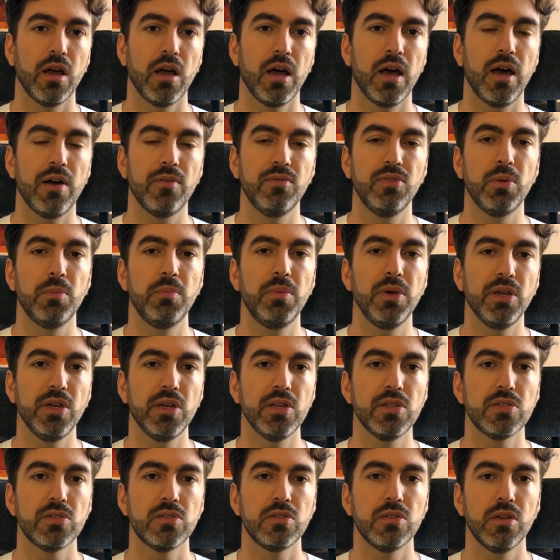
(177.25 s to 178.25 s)
have the
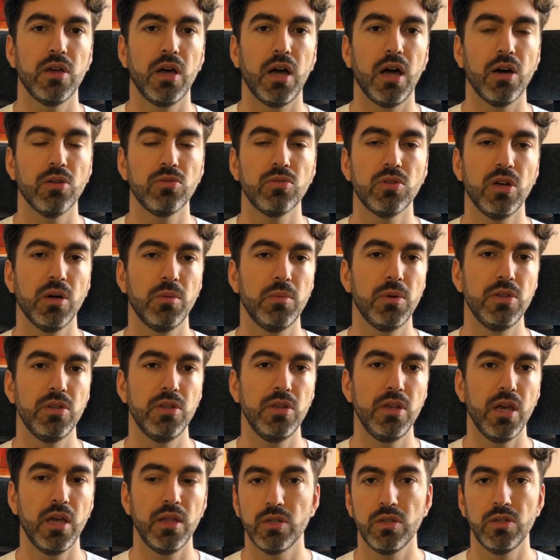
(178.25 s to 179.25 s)
biggest outcome at
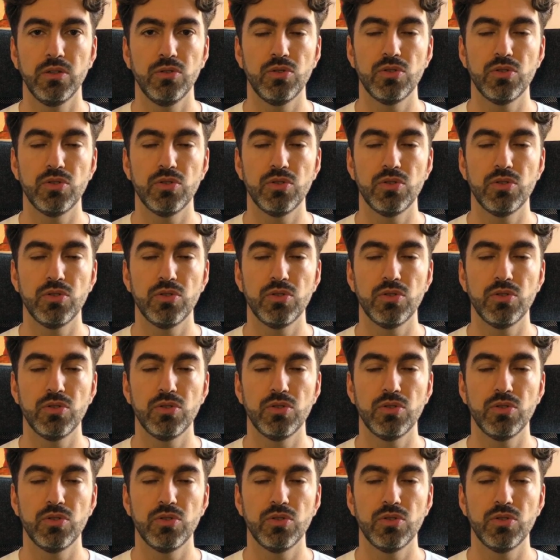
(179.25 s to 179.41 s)
the end.